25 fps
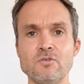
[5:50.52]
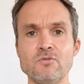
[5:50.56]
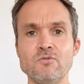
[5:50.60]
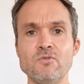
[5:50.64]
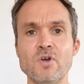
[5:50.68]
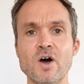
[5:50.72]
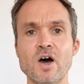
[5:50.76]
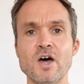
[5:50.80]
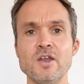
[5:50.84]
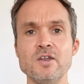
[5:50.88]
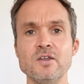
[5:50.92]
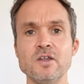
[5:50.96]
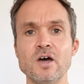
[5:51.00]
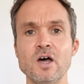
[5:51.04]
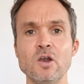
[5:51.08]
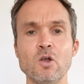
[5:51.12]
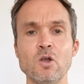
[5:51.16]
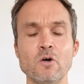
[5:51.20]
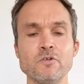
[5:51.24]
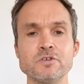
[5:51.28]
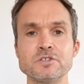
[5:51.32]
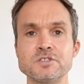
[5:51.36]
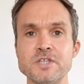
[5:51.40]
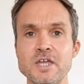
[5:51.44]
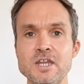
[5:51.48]
run a
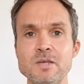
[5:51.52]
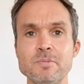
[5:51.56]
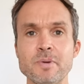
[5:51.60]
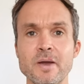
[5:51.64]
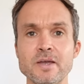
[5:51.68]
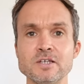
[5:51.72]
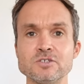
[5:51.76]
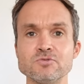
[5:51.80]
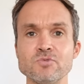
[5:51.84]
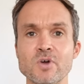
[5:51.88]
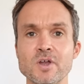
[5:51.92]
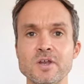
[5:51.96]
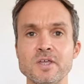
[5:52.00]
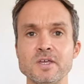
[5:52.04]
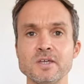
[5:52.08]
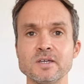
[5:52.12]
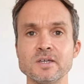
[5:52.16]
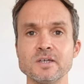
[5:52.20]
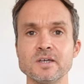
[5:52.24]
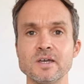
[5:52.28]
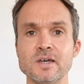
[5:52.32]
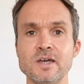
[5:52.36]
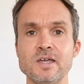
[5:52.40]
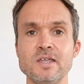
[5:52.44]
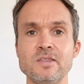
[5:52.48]
lot of steady pace
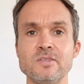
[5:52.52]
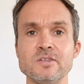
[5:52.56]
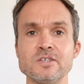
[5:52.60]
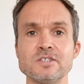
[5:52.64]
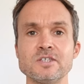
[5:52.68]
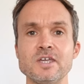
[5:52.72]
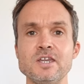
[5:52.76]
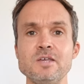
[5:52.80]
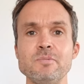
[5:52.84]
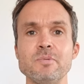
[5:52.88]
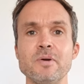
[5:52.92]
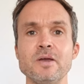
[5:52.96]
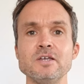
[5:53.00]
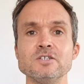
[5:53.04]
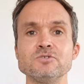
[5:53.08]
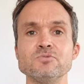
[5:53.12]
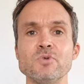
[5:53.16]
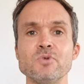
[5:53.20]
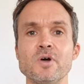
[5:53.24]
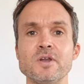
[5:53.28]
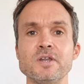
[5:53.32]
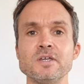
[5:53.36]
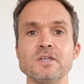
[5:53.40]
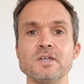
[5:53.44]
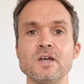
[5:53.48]
running, and in the steady pace
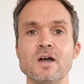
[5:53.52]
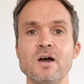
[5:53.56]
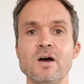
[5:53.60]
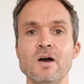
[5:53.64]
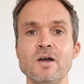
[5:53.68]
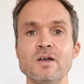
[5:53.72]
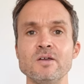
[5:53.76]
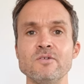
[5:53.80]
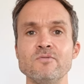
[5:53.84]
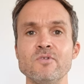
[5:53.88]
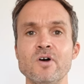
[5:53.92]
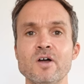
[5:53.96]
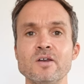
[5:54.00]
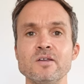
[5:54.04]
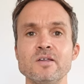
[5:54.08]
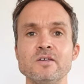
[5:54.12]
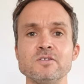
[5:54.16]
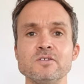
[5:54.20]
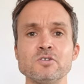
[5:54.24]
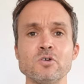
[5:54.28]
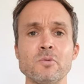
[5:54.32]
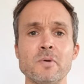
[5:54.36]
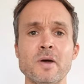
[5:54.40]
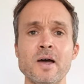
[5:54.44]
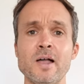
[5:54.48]
running I run,
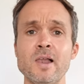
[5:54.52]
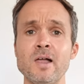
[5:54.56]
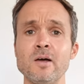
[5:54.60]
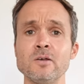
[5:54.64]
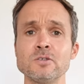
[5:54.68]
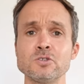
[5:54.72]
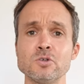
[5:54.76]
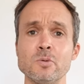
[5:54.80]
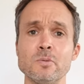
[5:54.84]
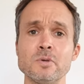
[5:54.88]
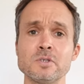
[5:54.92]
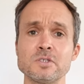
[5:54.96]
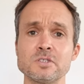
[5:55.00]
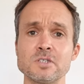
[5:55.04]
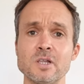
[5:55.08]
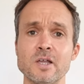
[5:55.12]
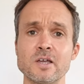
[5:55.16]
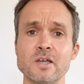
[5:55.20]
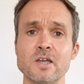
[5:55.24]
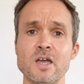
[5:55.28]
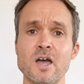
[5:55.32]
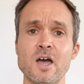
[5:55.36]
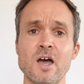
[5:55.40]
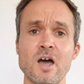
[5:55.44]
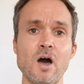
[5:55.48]
it's almost
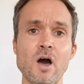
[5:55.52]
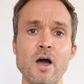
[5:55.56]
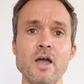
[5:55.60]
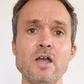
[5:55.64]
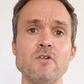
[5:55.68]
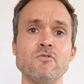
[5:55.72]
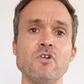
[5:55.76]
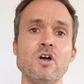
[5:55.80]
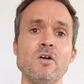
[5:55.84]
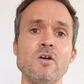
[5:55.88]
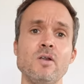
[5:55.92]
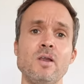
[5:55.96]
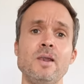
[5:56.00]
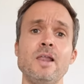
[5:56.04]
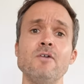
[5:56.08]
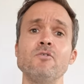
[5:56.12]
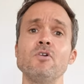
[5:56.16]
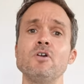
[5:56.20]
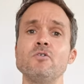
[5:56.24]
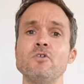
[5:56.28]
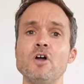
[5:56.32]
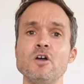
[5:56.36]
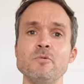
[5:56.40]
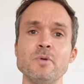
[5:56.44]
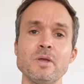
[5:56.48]
like a higher level
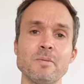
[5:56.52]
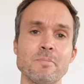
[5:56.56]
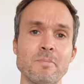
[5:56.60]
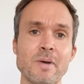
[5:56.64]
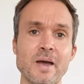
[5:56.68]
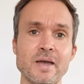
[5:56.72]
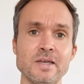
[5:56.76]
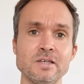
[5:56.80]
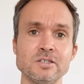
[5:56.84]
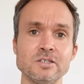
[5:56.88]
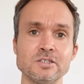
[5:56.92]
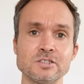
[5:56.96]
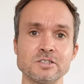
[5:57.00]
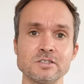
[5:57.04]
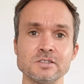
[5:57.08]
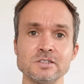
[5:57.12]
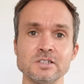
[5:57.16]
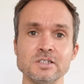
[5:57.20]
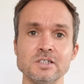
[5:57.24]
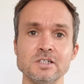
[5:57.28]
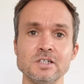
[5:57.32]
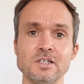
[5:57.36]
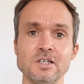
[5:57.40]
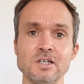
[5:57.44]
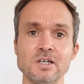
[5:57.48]
aerobic pace,
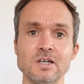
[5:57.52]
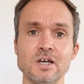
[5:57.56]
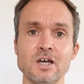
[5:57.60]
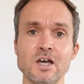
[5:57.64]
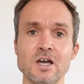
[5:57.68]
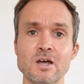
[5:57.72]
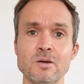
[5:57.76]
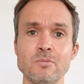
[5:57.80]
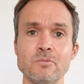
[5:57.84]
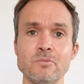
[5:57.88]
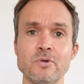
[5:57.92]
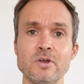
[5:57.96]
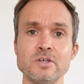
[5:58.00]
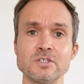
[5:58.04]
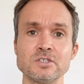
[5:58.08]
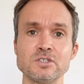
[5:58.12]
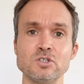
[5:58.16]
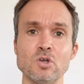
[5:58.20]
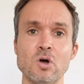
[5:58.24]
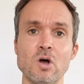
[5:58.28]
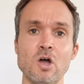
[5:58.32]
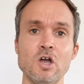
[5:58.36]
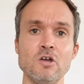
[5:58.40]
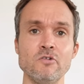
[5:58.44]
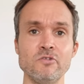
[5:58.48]
where it's
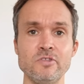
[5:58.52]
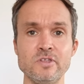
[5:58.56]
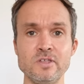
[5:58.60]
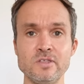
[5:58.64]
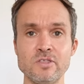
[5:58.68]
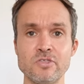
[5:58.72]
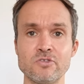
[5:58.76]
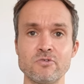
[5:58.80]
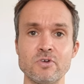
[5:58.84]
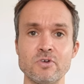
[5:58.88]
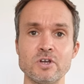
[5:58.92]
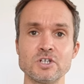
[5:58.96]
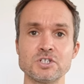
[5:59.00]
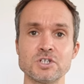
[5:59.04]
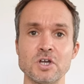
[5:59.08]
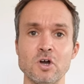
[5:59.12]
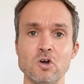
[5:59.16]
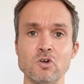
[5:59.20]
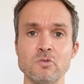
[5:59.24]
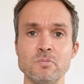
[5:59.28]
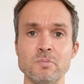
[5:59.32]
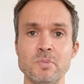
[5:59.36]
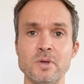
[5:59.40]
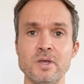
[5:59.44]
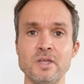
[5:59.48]
not over the
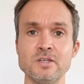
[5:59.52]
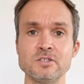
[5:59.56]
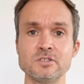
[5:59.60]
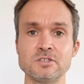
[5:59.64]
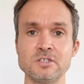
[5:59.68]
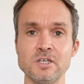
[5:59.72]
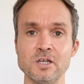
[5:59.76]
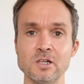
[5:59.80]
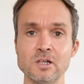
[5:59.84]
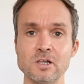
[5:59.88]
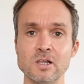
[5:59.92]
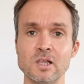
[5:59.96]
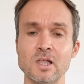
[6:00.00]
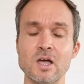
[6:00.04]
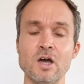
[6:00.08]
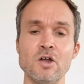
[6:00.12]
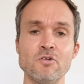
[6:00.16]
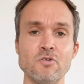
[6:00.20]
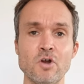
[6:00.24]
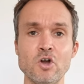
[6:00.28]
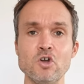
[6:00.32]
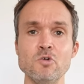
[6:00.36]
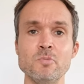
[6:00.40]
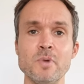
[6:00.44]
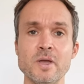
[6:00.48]
threshold but it's still
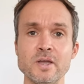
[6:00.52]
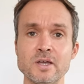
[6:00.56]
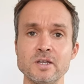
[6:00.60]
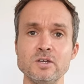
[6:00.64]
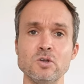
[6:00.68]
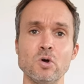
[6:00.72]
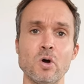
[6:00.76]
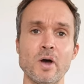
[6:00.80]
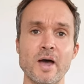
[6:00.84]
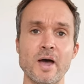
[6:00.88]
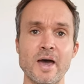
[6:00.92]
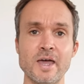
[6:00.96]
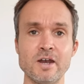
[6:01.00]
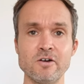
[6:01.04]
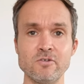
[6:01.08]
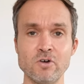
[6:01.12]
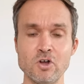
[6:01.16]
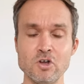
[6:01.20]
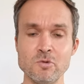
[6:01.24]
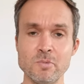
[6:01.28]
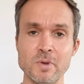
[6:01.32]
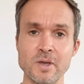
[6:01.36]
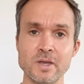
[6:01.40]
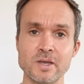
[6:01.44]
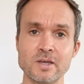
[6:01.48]
aerobic and not
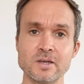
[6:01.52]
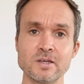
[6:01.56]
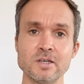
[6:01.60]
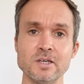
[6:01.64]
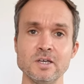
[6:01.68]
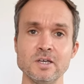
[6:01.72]
anaerobic,